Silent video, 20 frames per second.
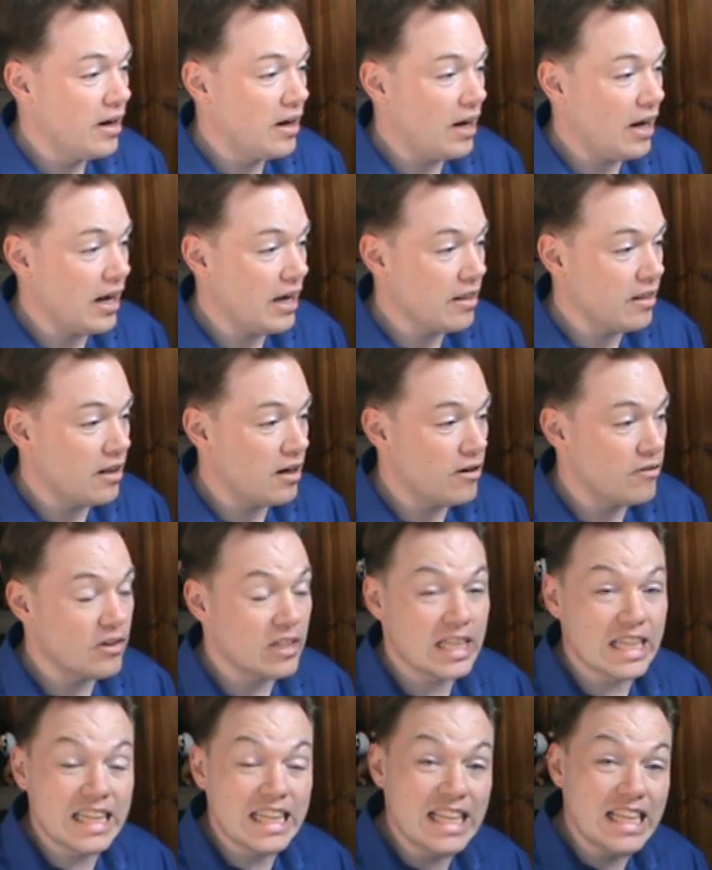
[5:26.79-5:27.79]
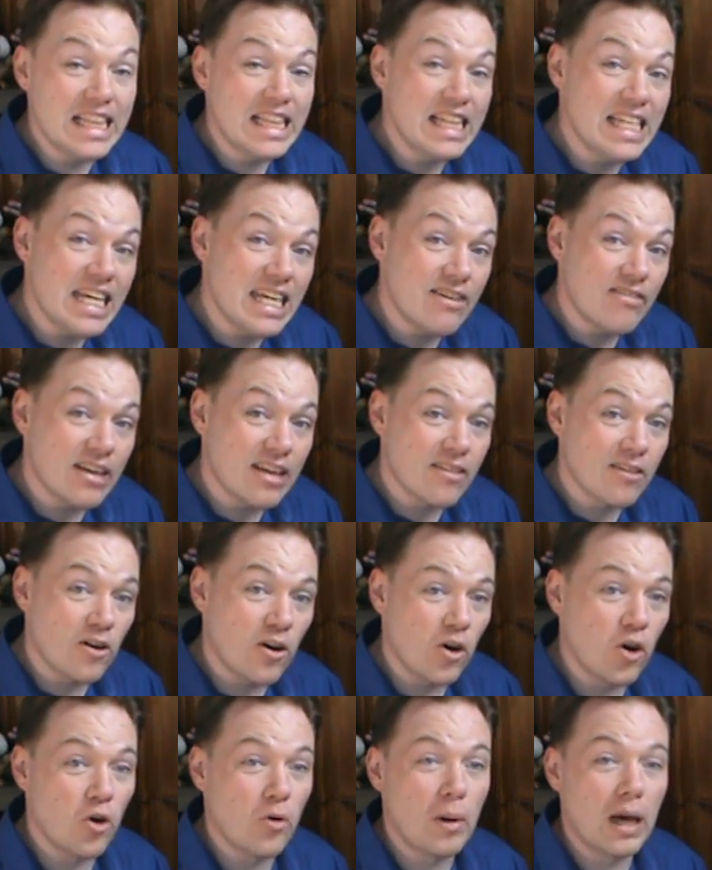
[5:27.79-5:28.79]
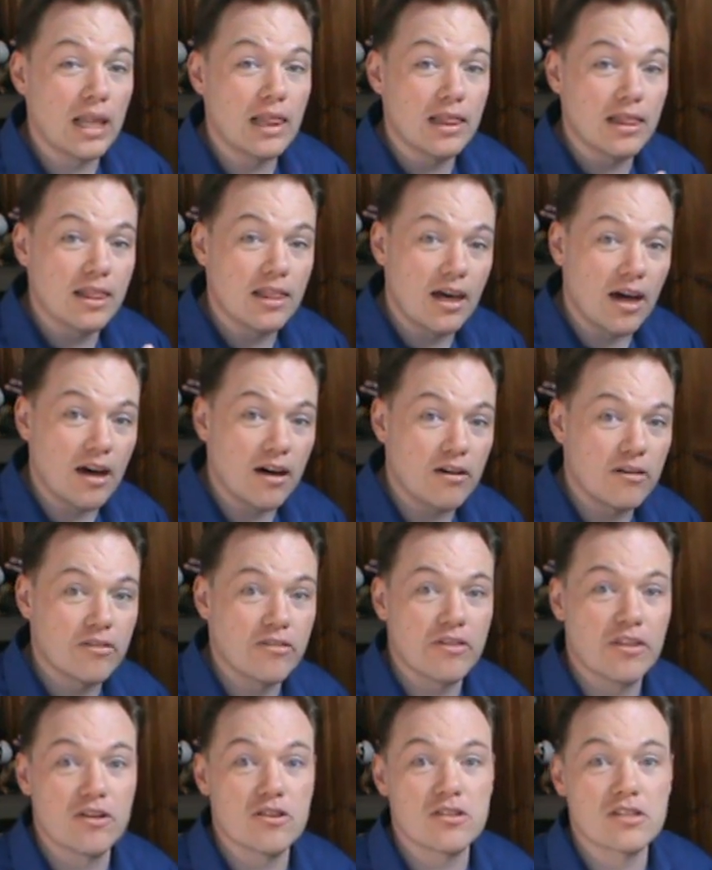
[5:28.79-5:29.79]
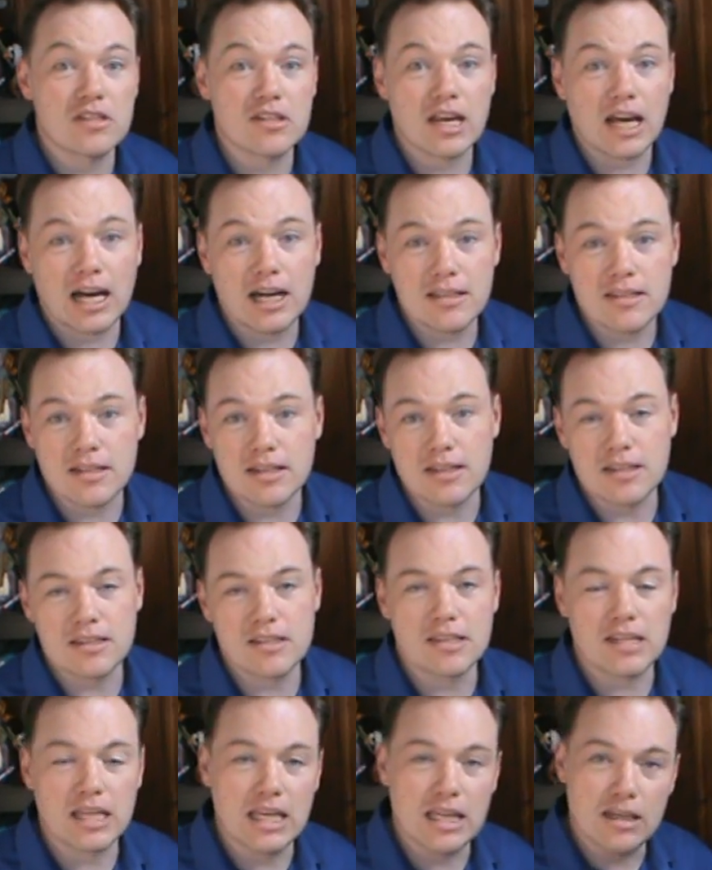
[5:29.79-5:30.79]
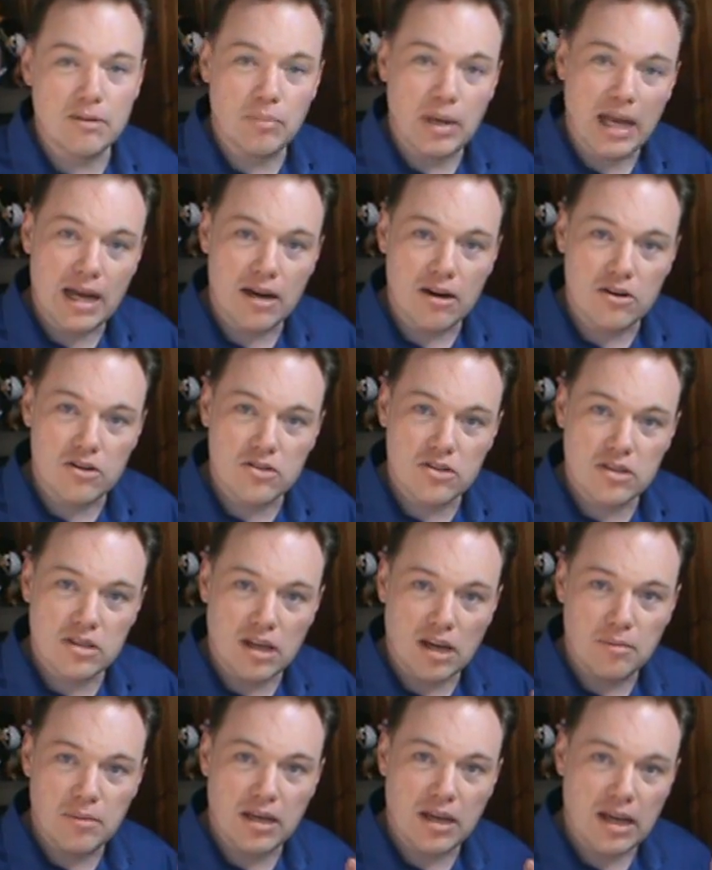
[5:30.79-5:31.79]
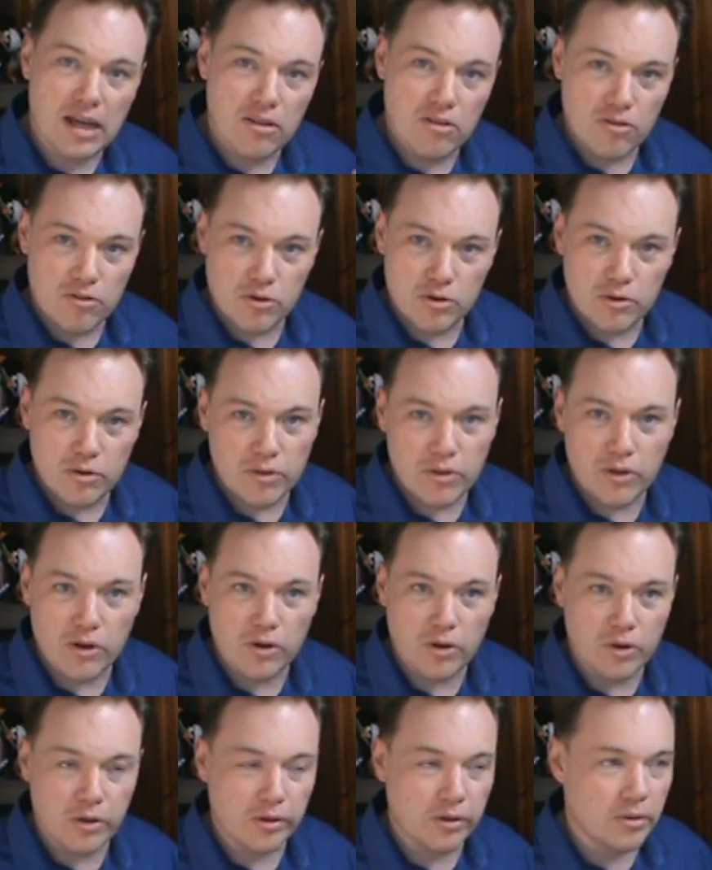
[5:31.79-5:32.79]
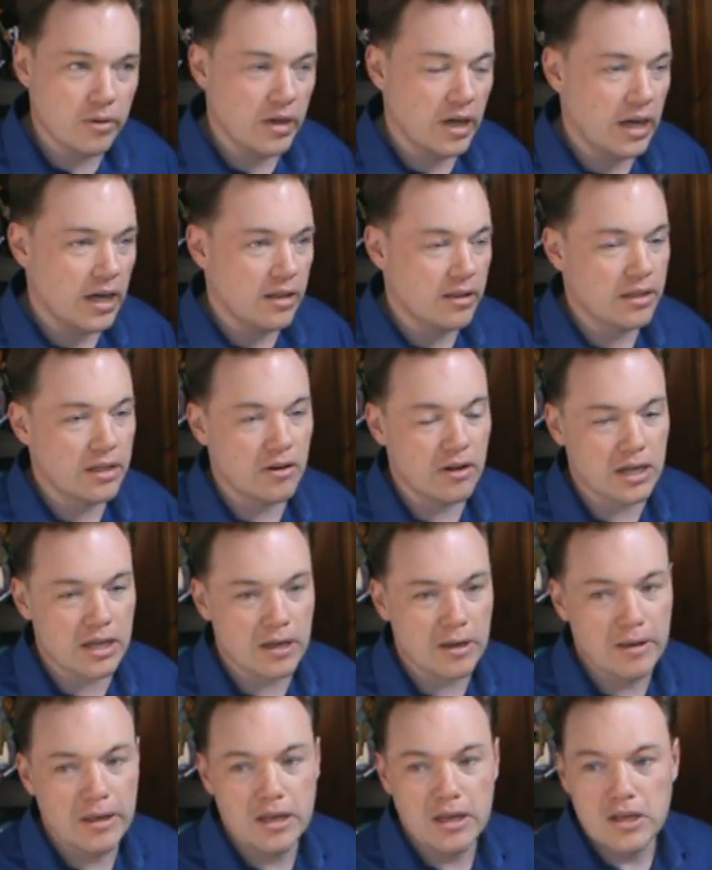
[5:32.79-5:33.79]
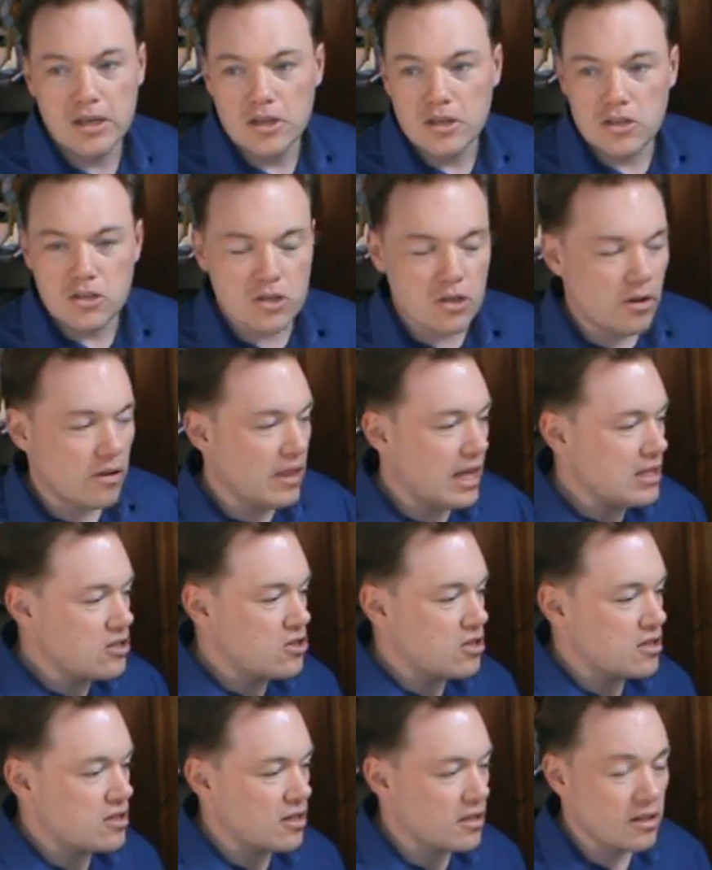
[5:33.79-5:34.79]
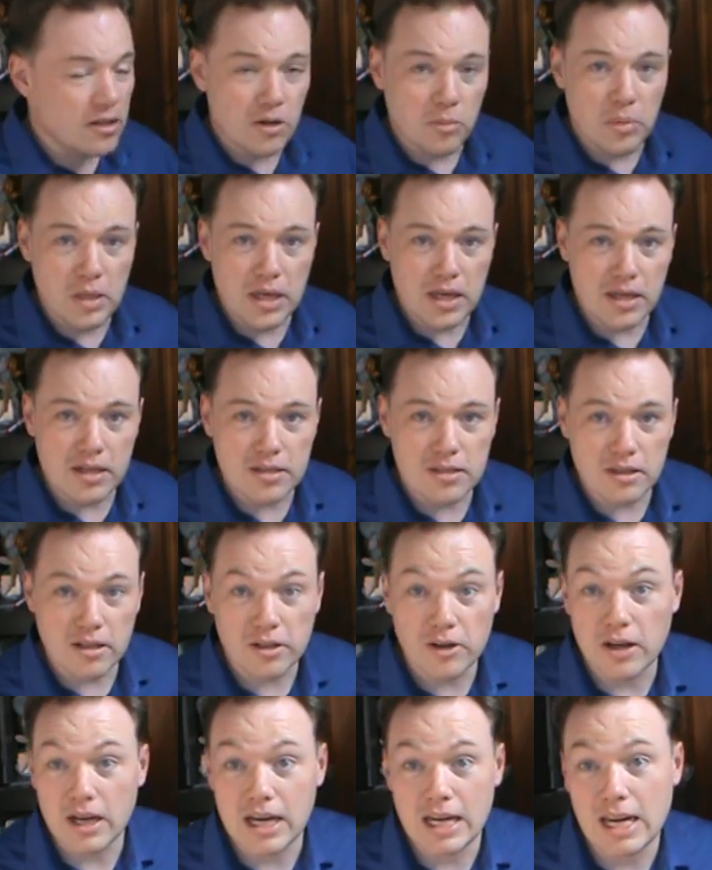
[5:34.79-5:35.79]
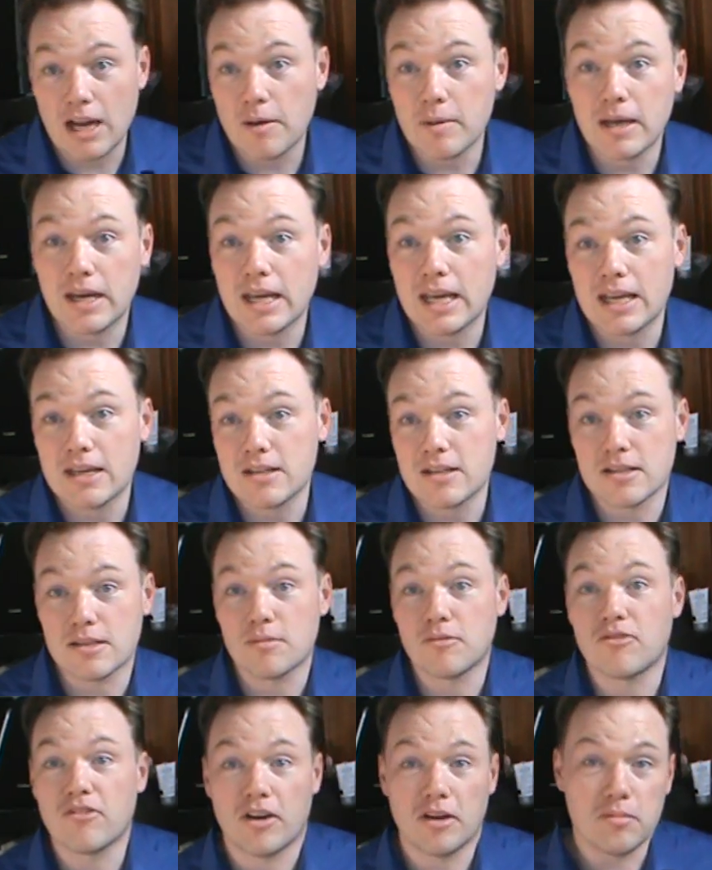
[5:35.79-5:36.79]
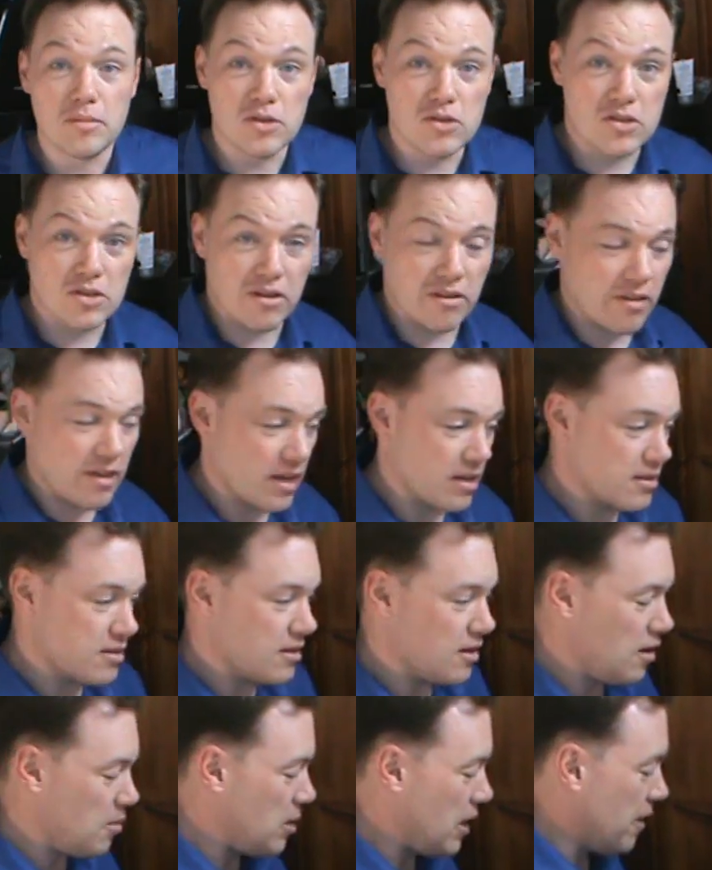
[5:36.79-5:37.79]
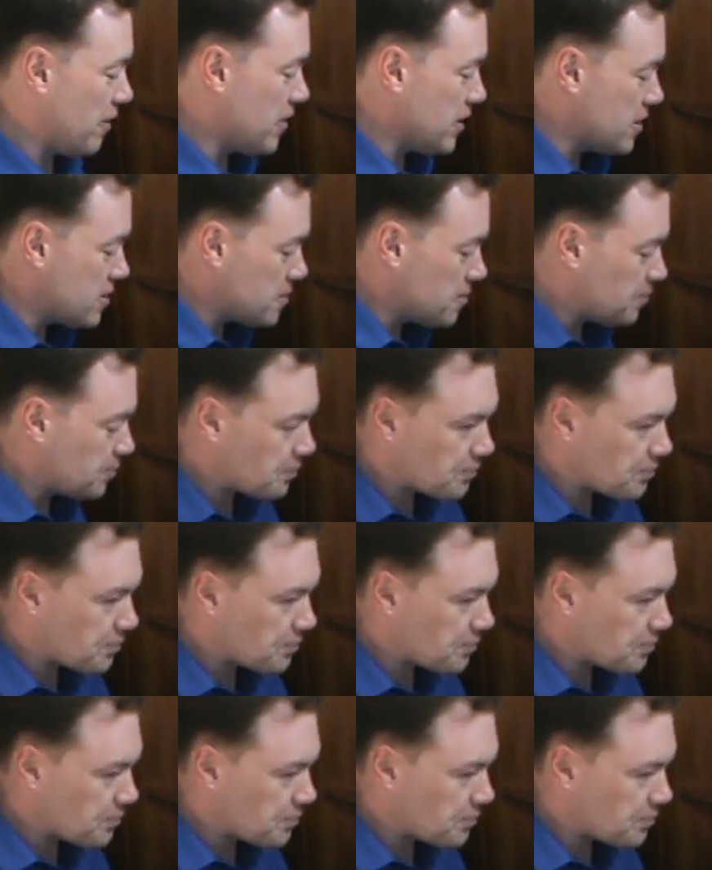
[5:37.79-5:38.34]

I love, leaving the home I love. There's consonants in pairs coming through the whole lyric. So that's just a little peek into the lyric, and now I'm going to get to some fun musical things about this.